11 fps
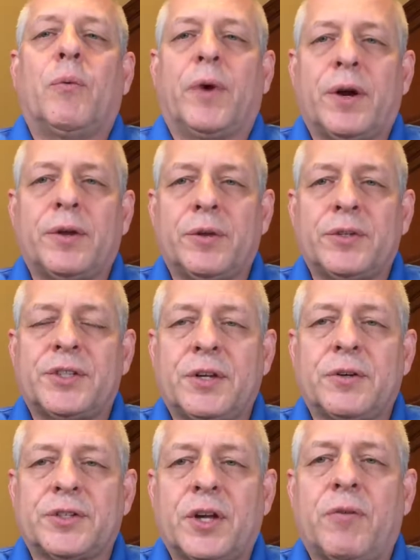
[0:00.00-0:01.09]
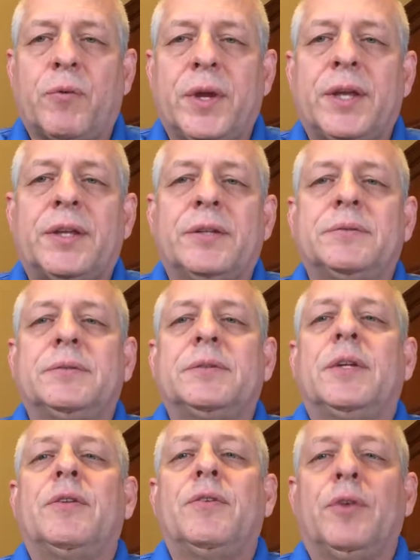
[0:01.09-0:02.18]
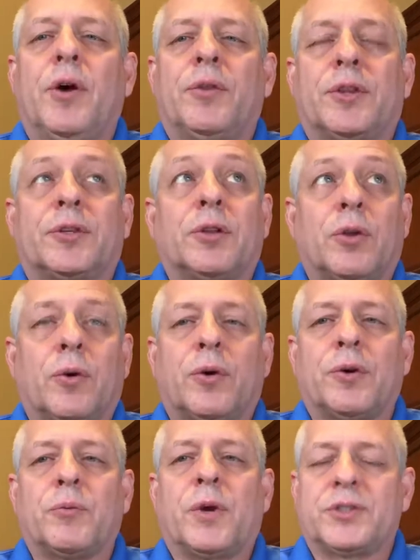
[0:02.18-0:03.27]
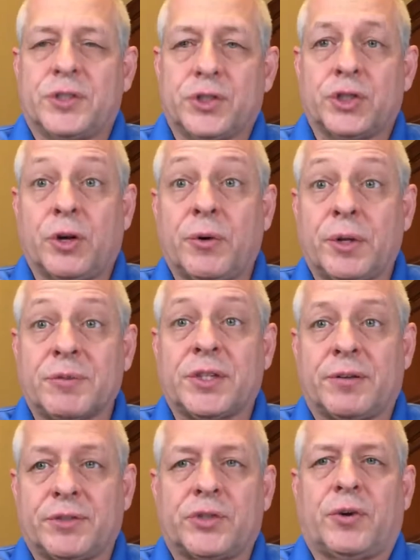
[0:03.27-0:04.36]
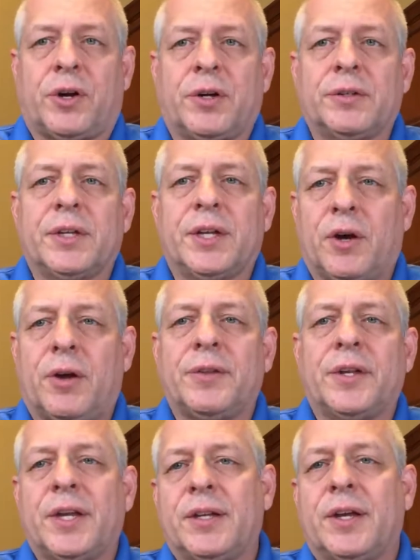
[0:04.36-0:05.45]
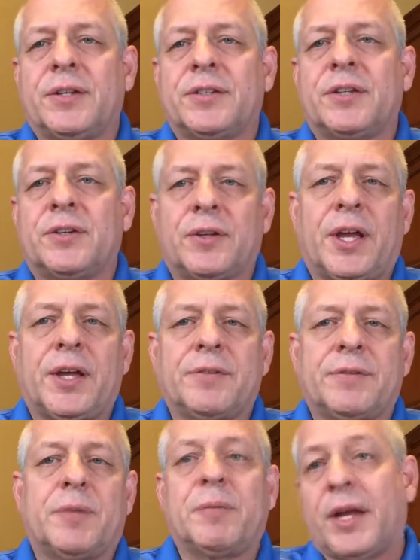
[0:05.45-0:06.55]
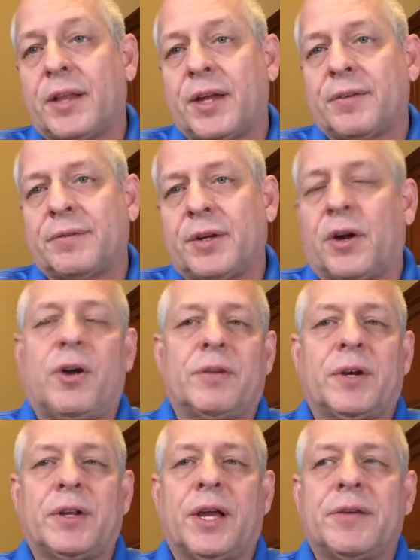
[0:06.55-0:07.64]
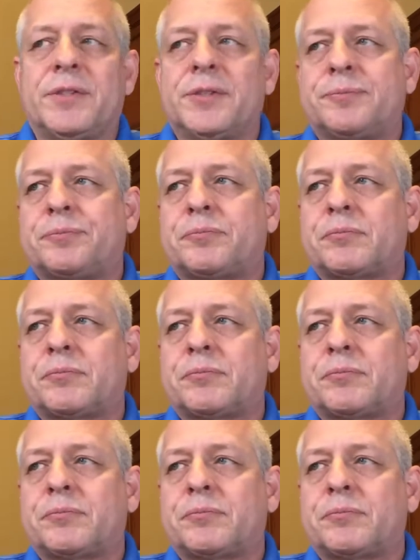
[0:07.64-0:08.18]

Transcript: Where you see yourself weak, know that the Lord wants to show himself strong in all that he does in your life, in my life, in all of our lives.